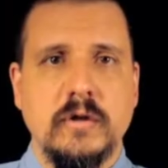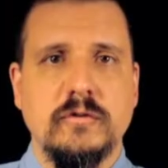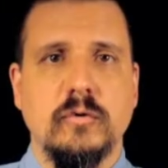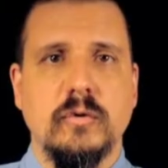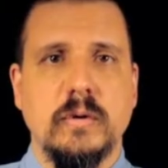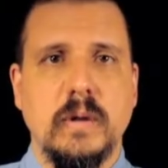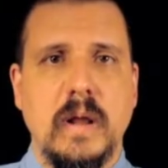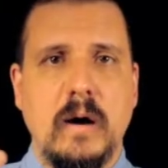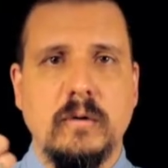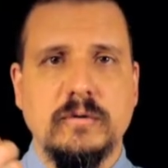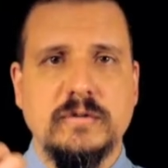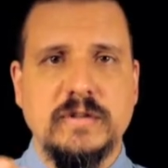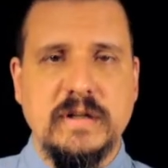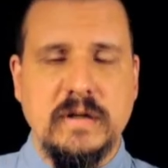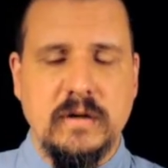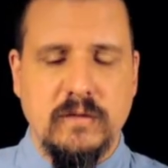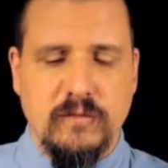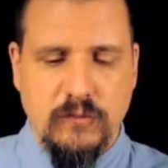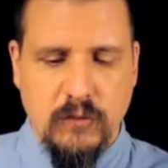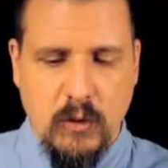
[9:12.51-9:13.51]
To allow tea
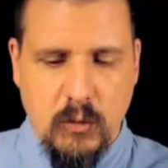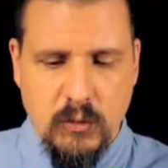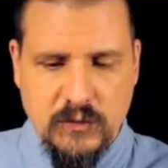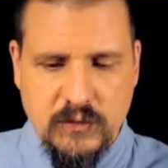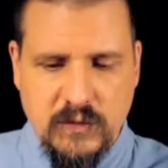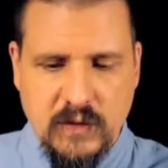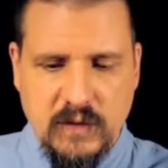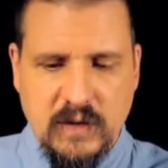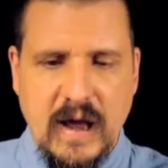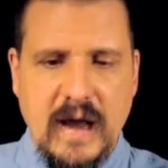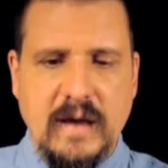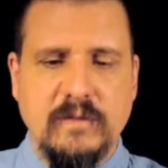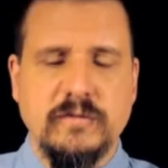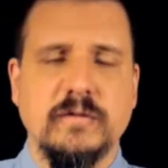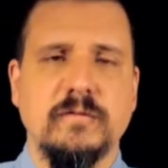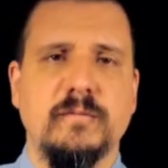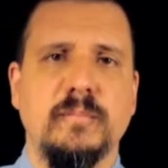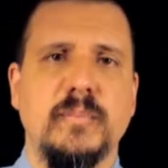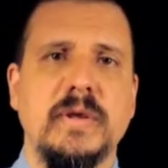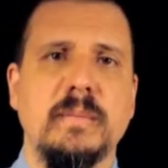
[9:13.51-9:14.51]
to flow into the lives
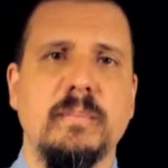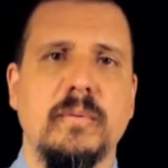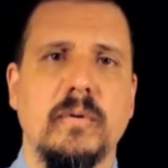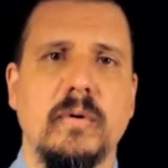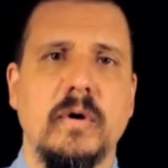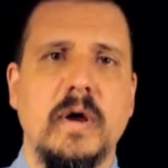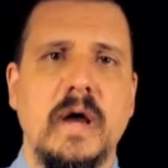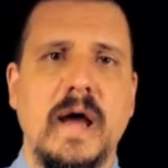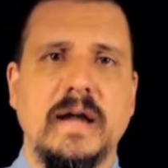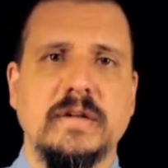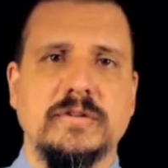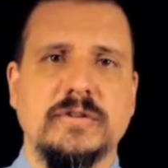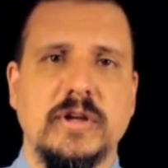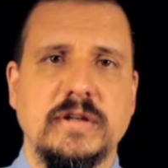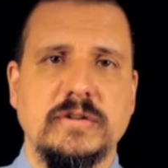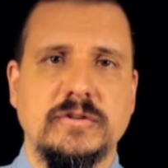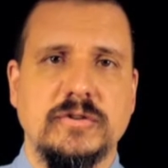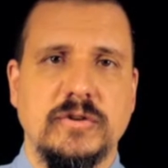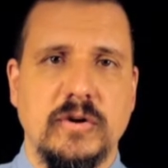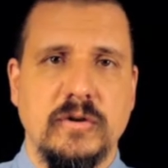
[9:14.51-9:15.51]
of people and
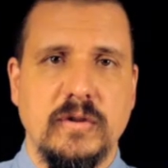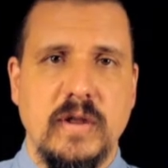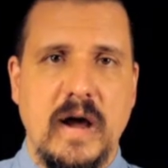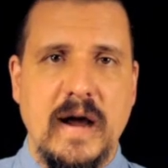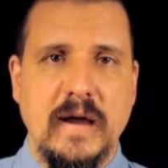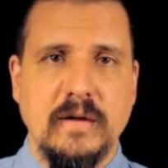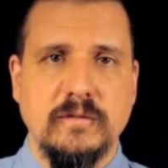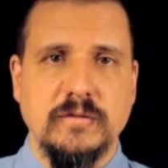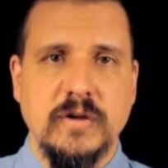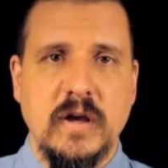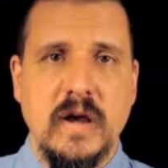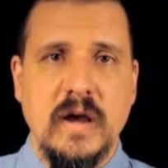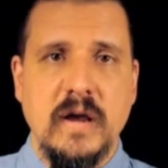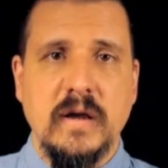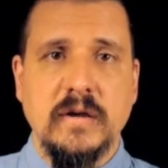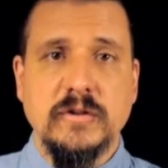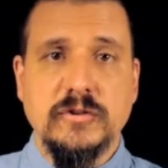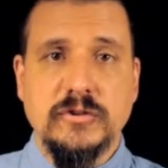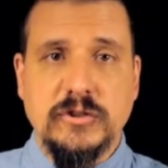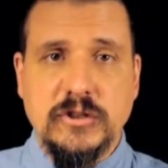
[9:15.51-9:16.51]
change their lives.
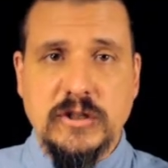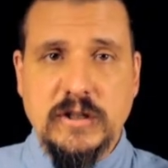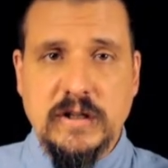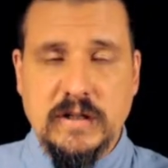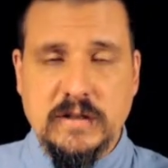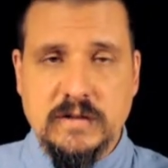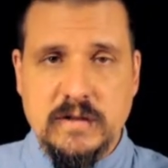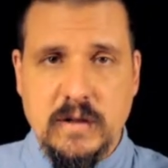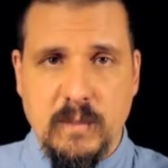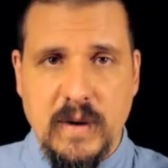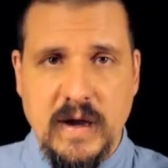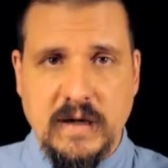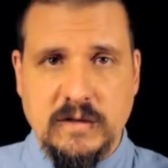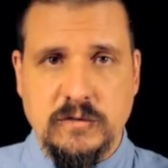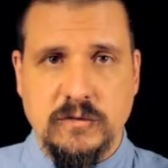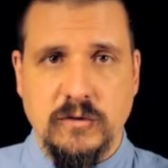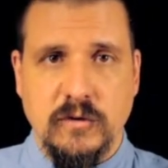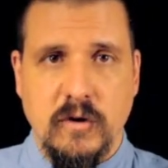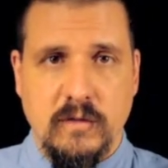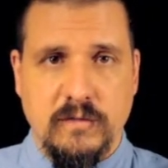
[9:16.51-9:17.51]
She is the
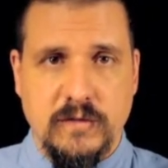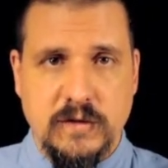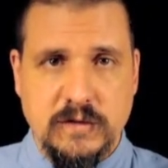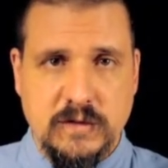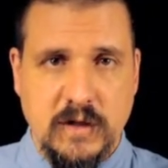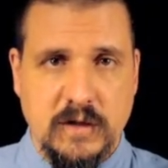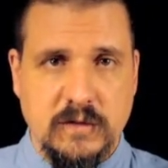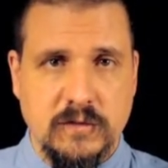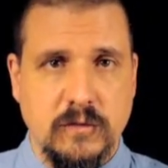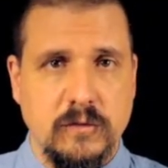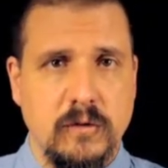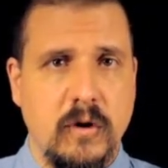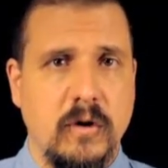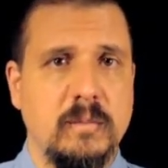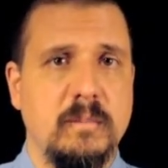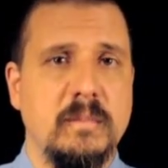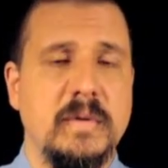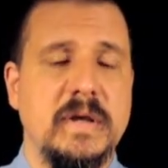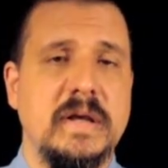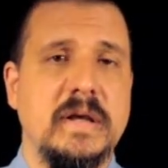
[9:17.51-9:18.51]
master of this center,
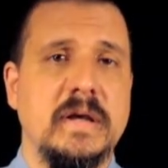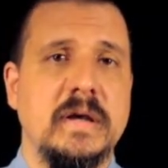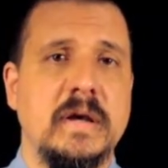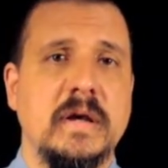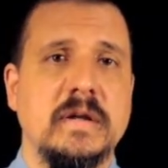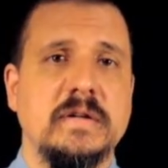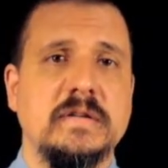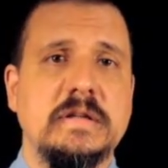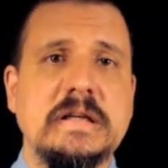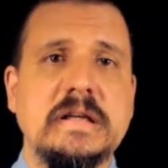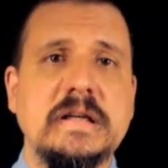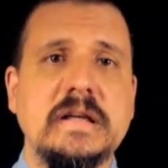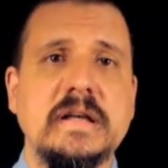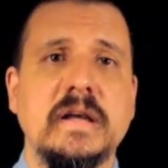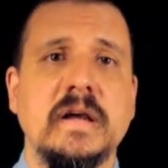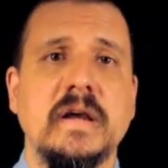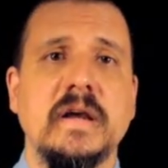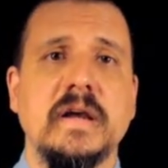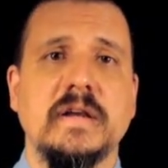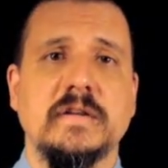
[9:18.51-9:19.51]
not me.
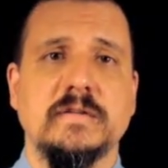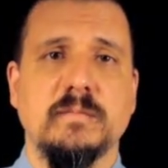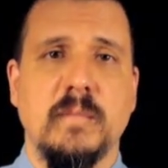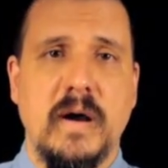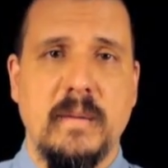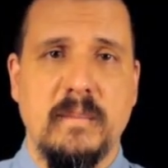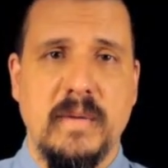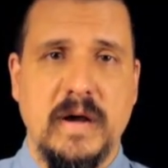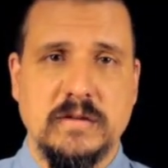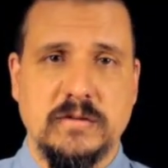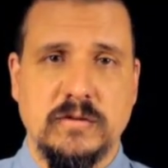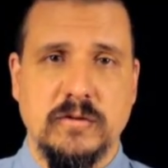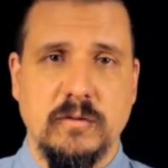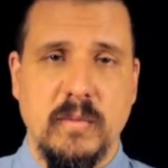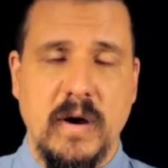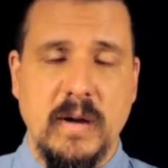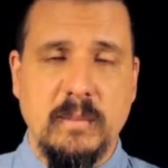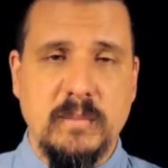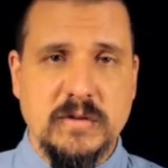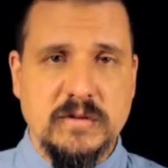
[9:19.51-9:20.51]
Tea is my master.
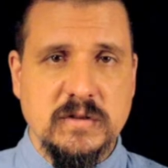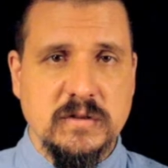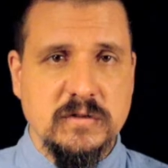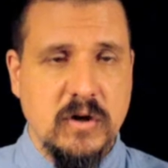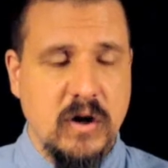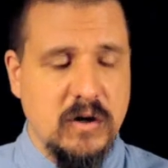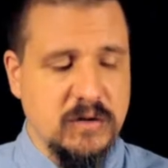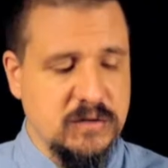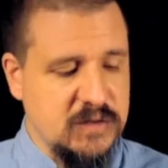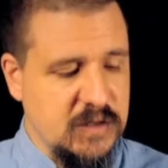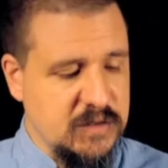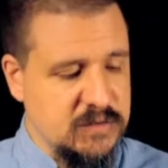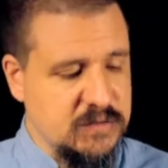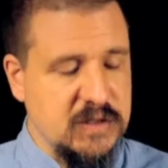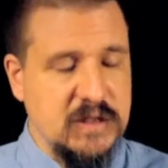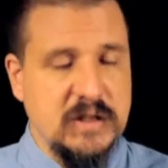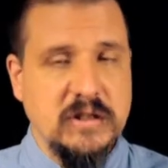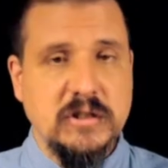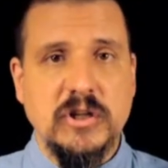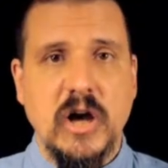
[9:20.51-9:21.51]
My business card says,
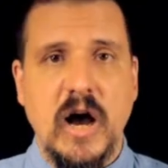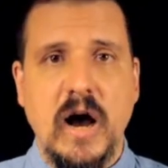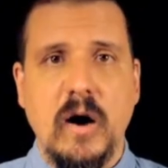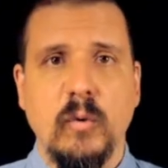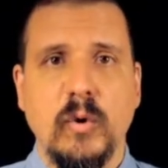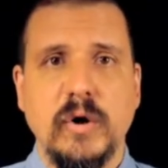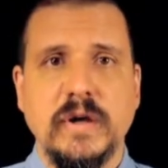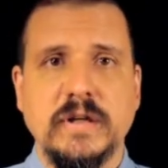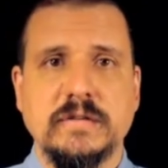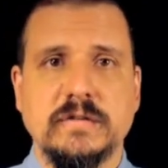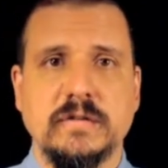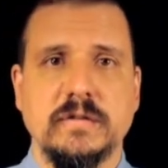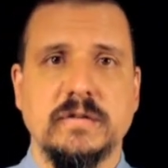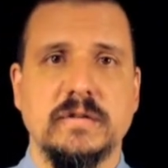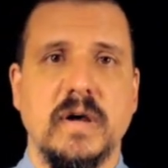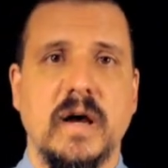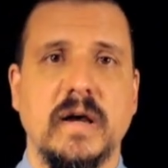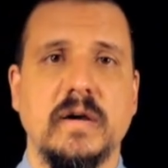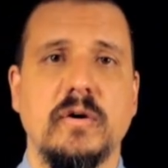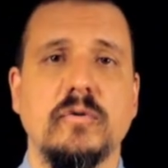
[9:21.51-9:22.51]
"Yi cha hui si."
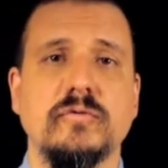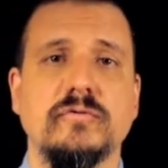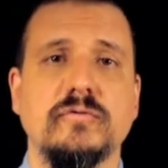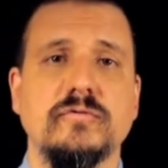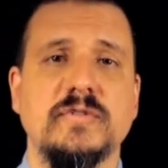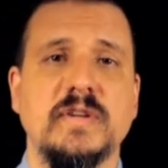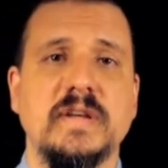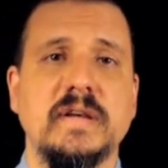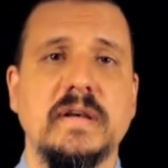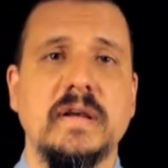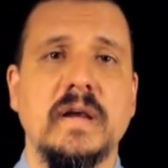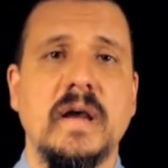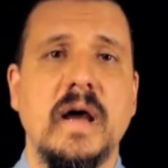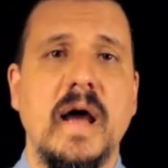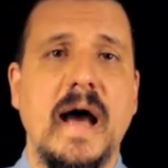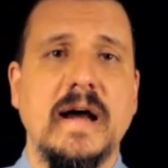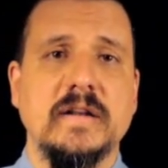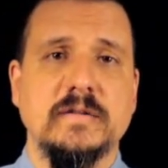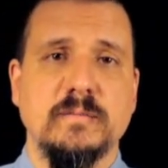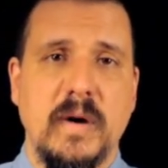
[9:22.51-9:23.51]
I go to tea
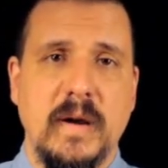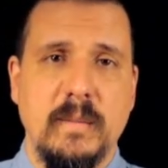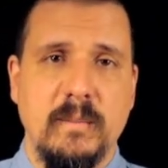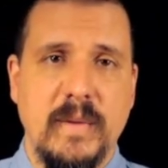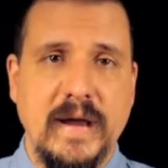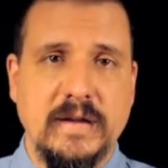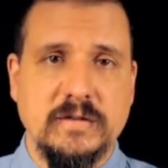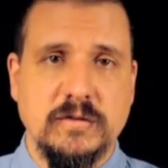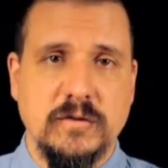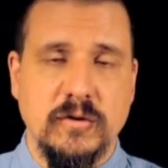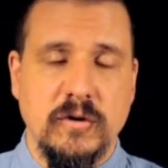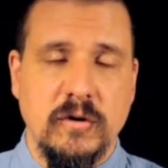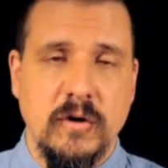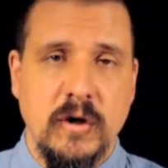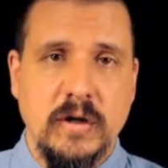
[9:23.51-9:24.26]
as my master.